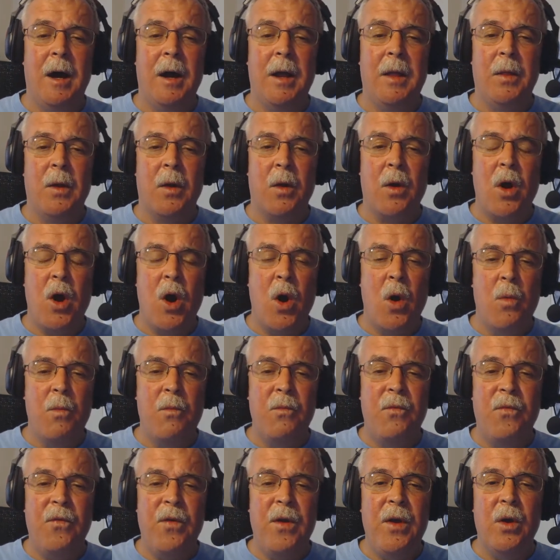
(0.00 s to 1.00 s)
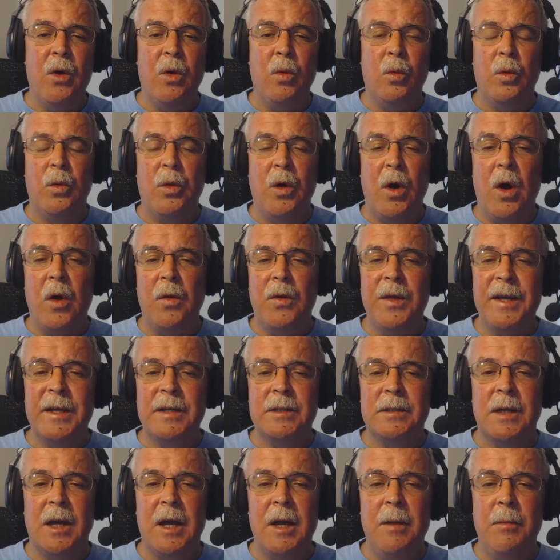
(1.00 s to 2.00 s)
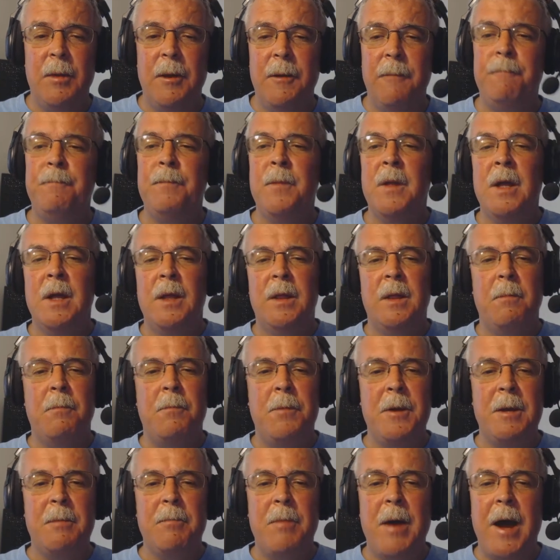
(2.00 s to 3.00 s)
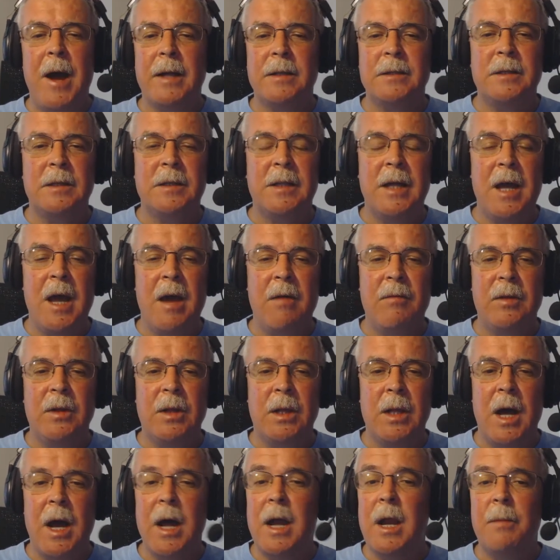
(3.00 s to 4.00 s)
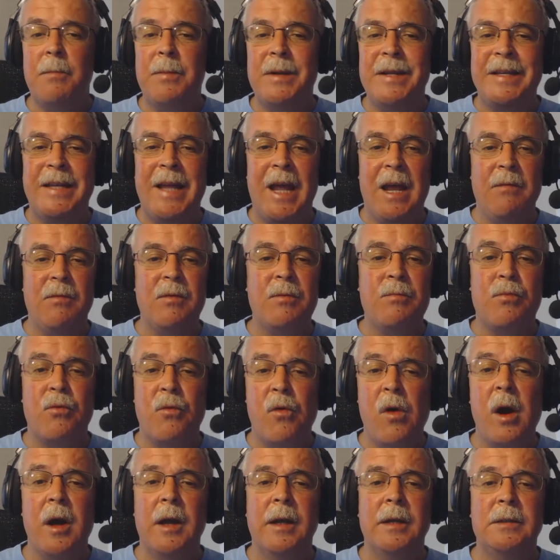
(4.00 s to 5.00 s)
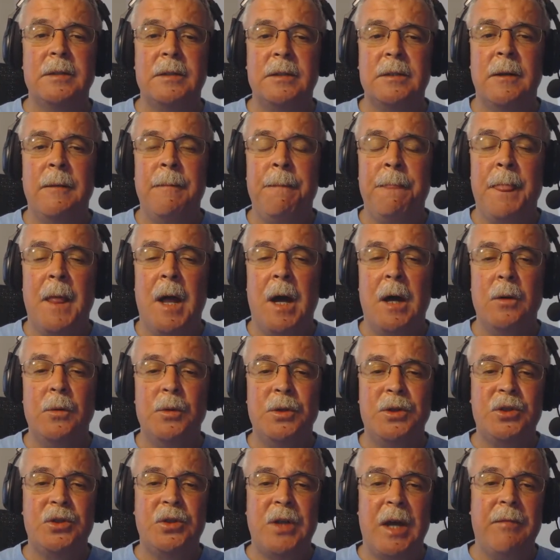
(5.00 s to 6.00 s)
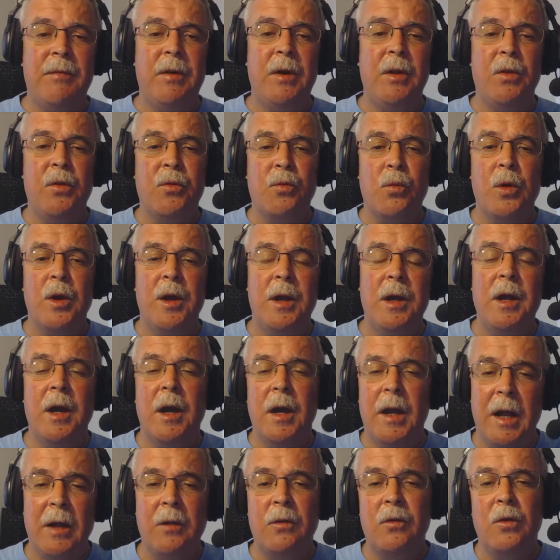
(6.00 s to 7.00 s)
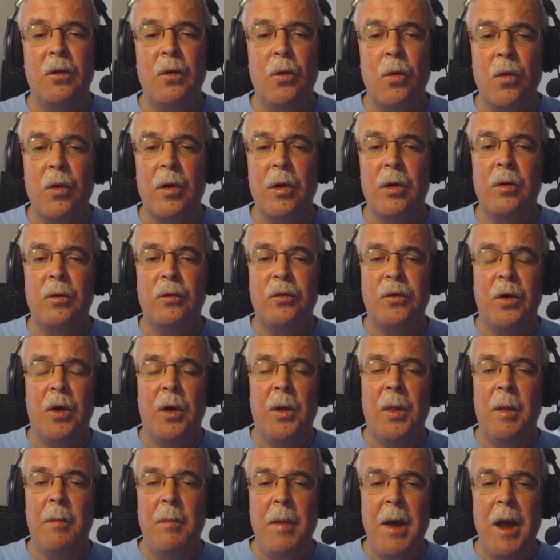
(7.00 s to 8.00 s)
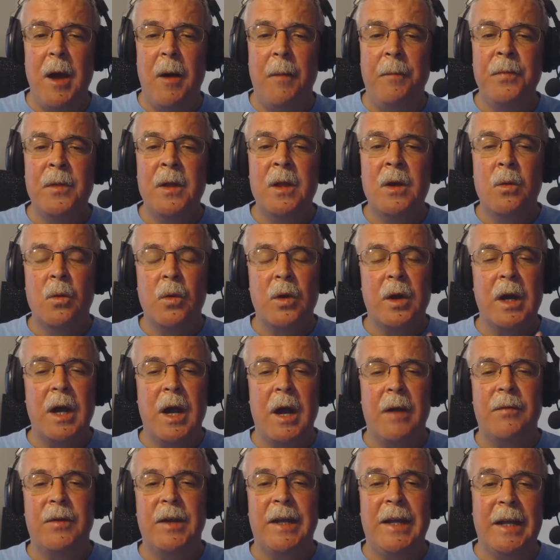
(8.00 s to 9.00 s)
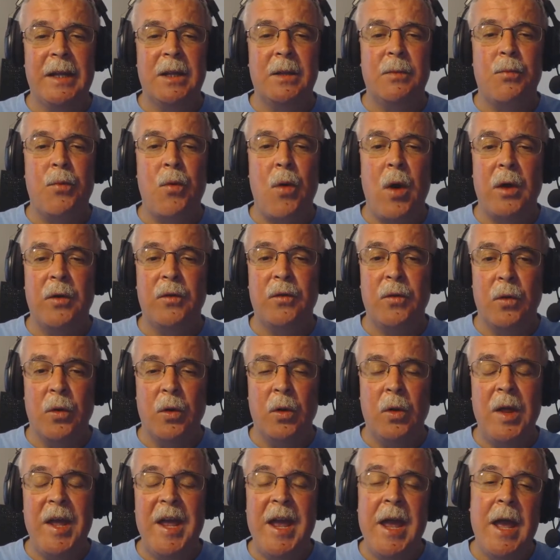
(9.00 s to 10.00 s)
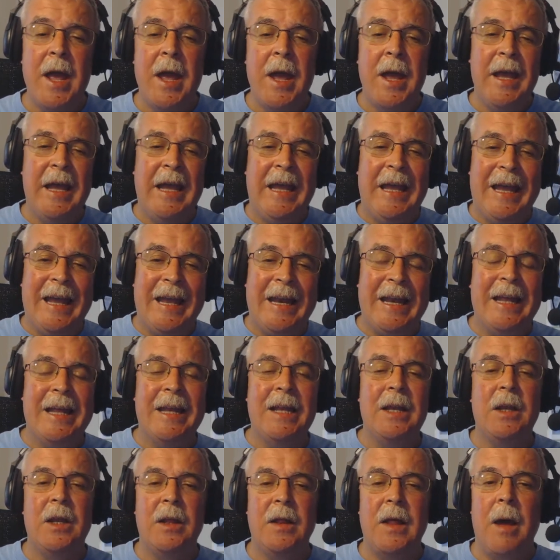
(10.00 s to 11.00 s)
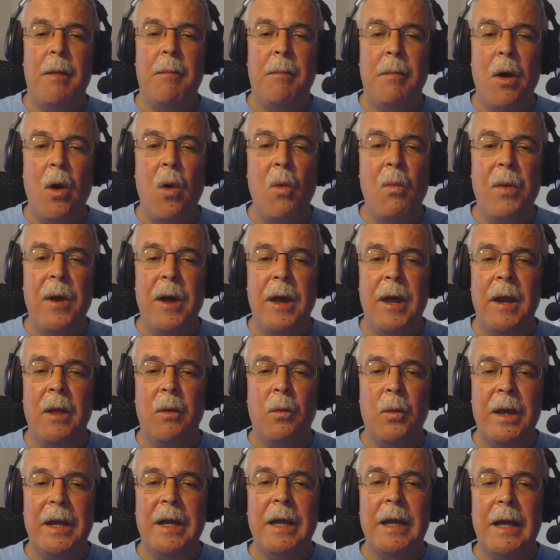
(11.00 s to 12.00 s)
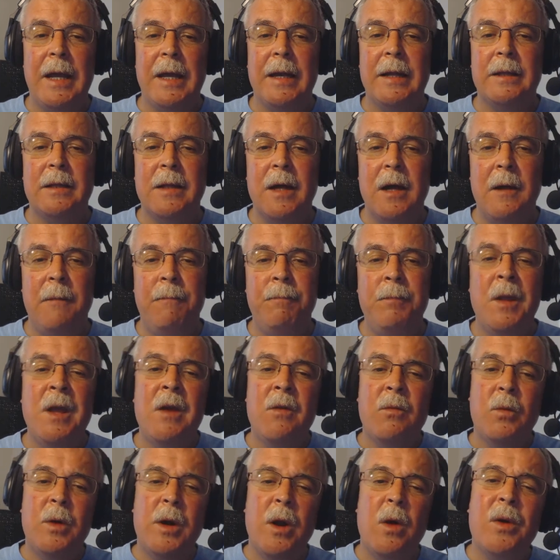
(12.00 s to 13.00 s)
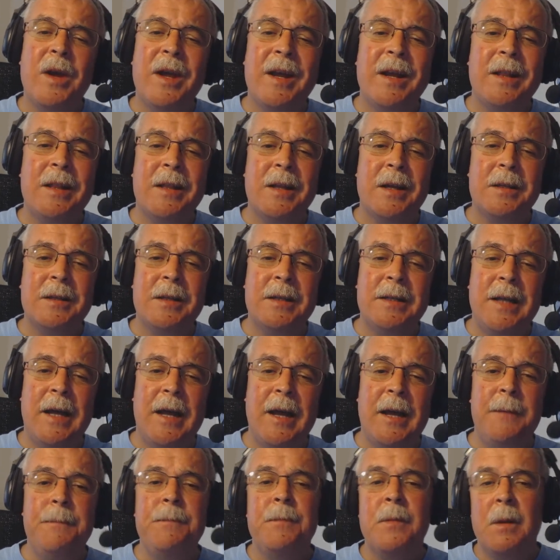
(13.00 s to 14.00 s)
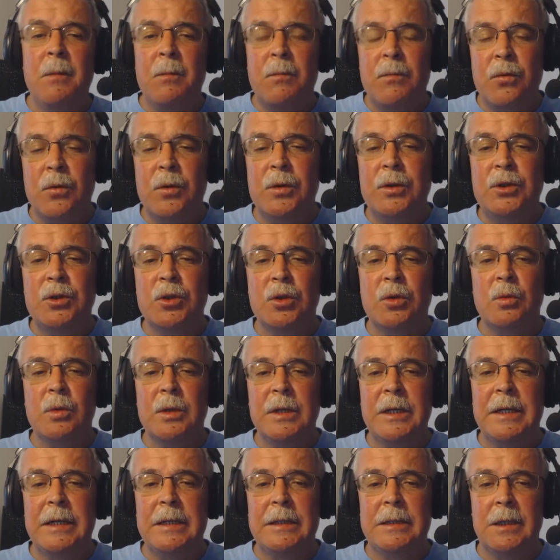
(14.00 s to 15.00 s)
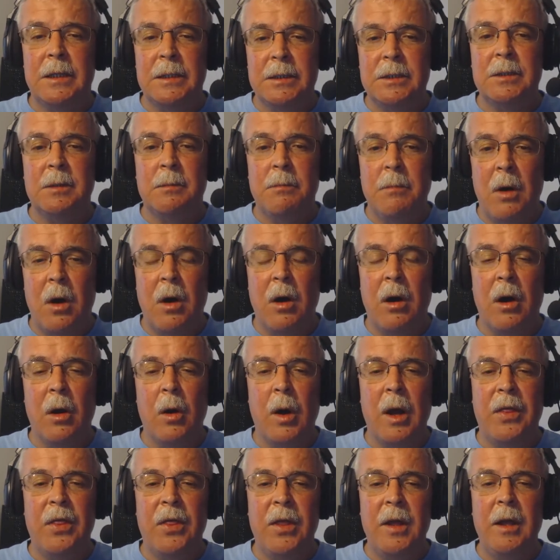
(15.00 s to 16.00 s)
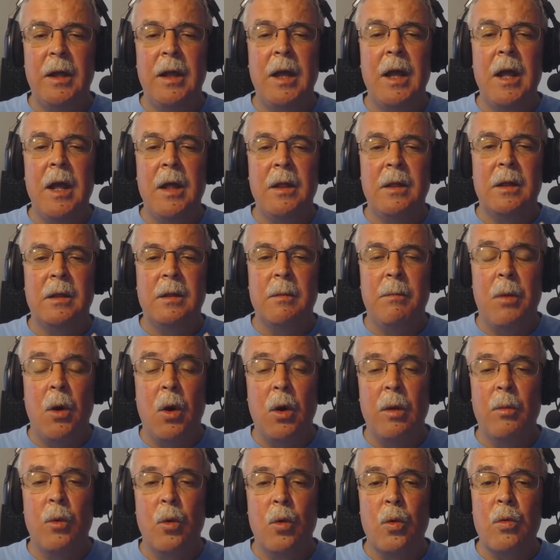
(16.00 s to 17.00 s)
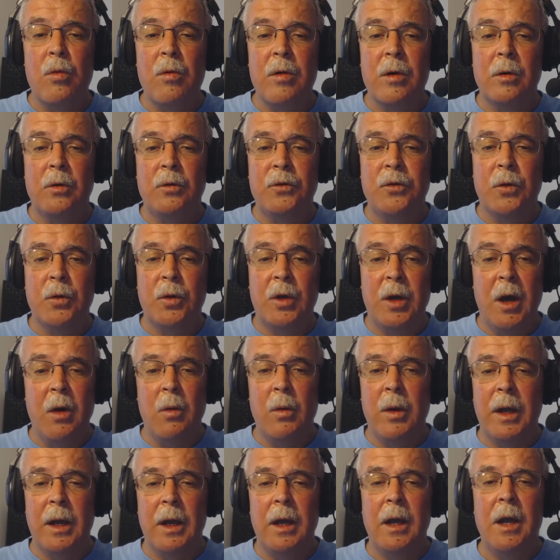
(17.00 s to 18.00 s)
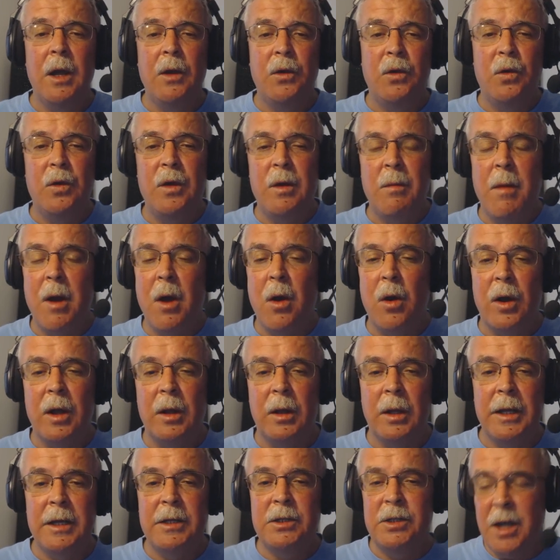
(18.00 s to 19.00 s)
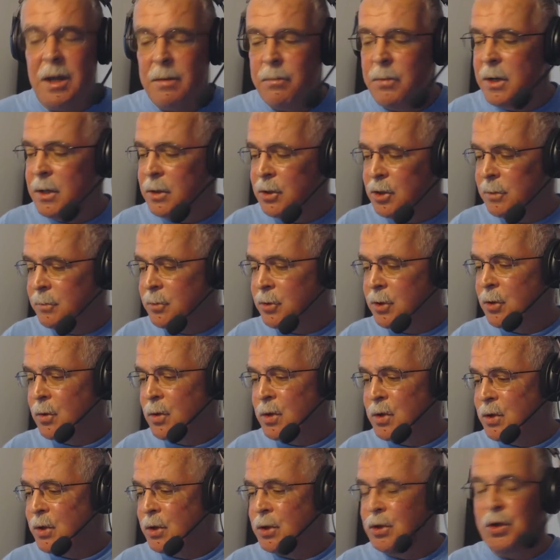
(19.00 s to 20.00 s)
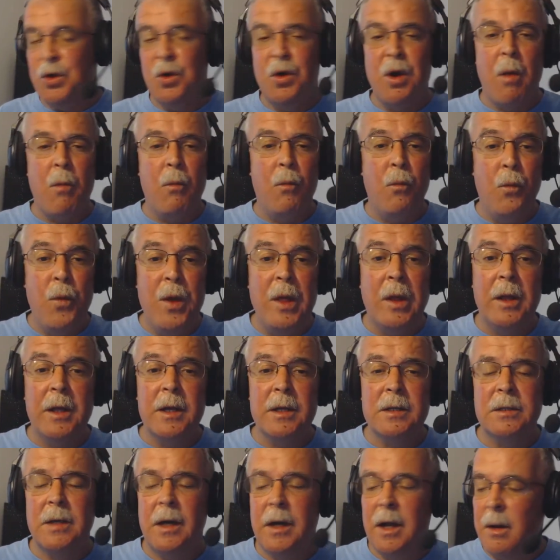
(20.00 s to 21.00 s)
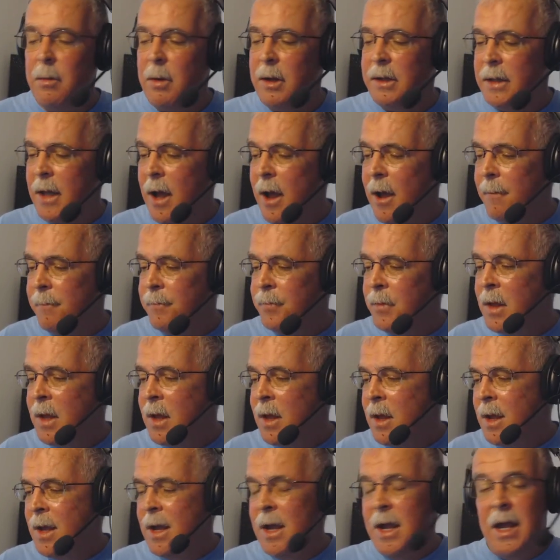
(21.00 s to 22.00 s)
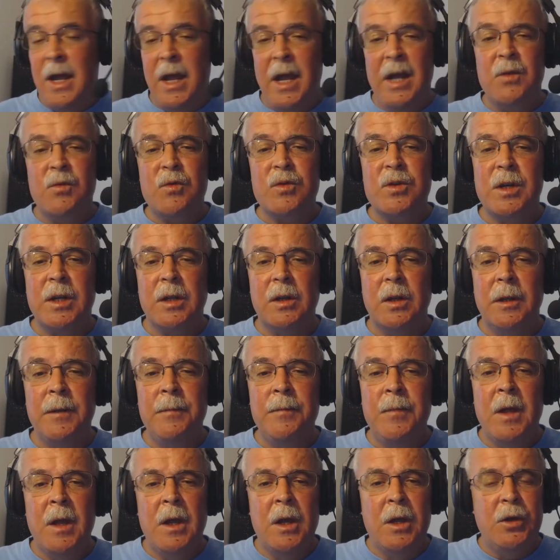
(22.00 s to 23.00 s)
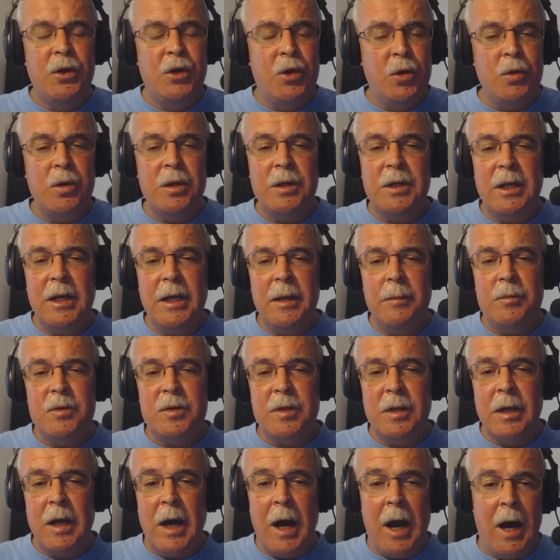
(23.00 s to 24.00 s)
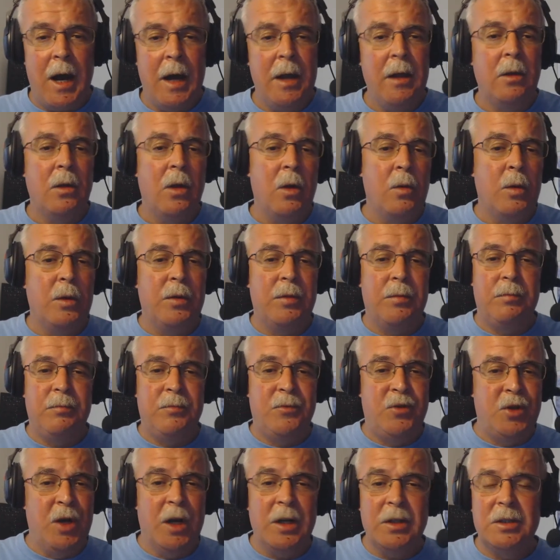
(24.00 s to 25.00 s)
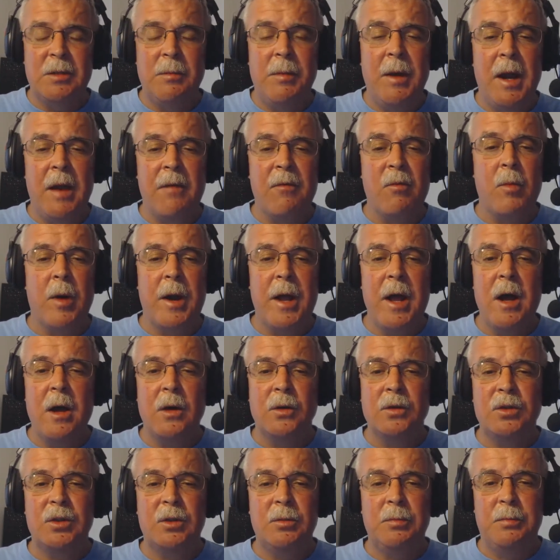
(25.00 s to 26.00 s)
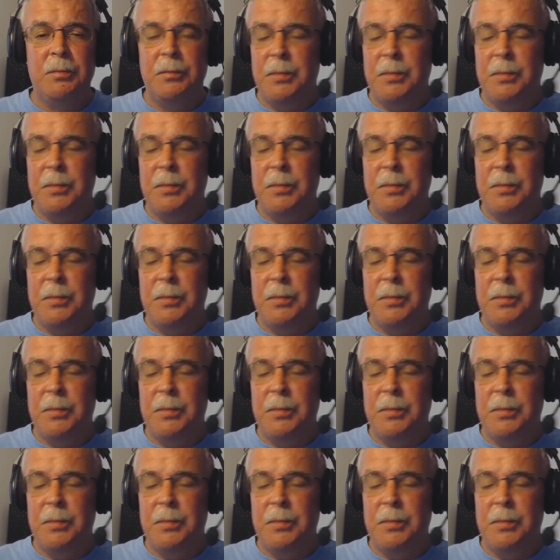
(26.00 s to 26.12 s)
in their home field with all the excitement, the big bats that they have in the lineup, and David Price, who is 7-3 against the Orioles on the mound. We're going to have to get to Price early, get into that bullpen, and we can get it done. If we don't get it done today, pretty sure we'll get it done tomorrow. I think that the Baltimore Orioles are going to the American League Championship Series this year, and I'm really excited about that. Interestingly, two of the teams that I, along with just about everybody else,